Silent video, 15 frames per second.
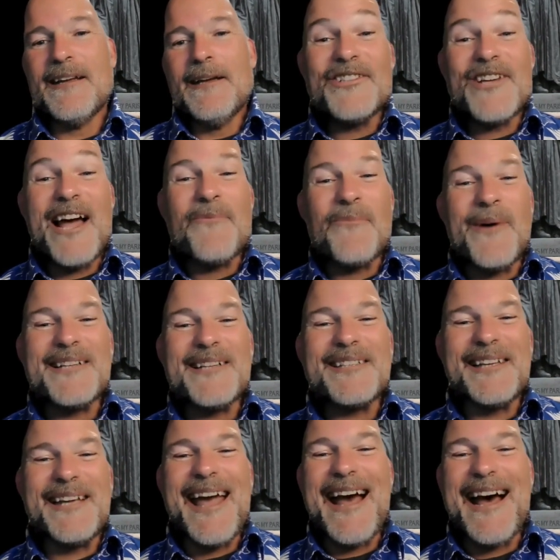While John
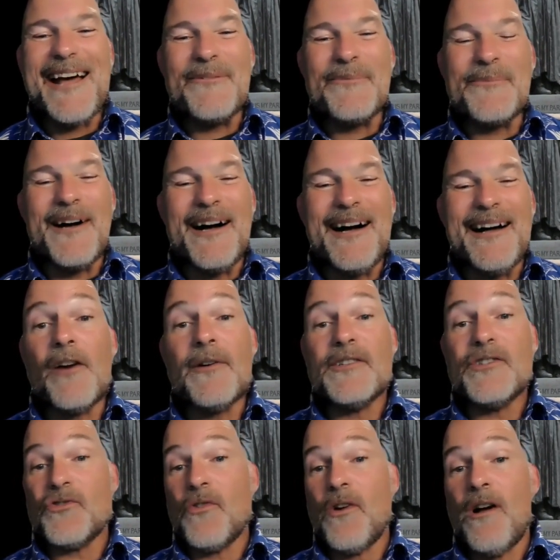Wesley had
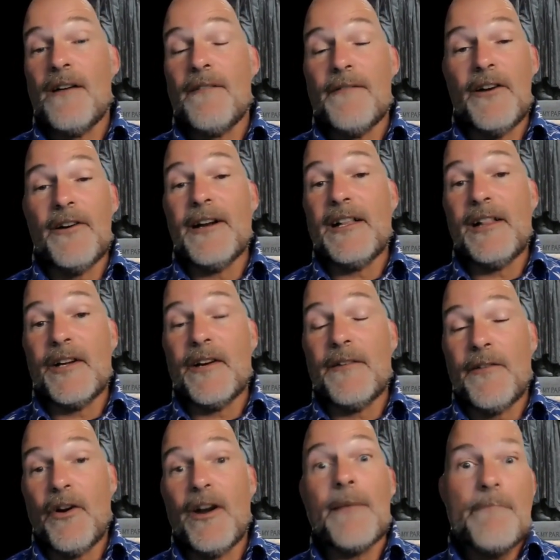very strong, very
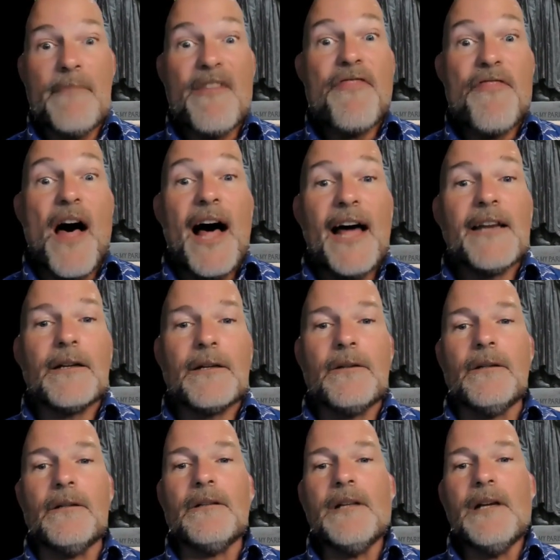clear, very
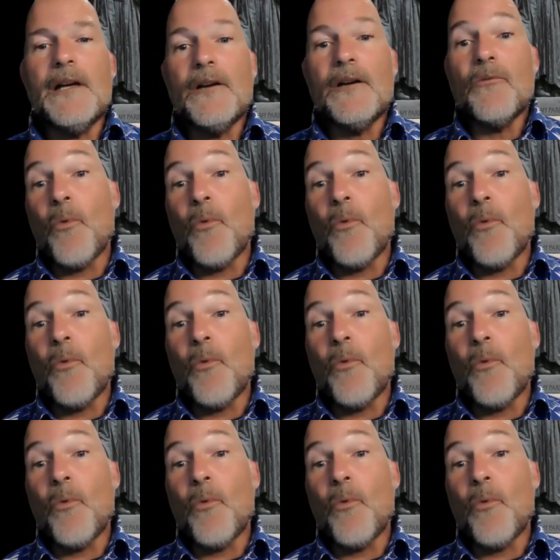methodical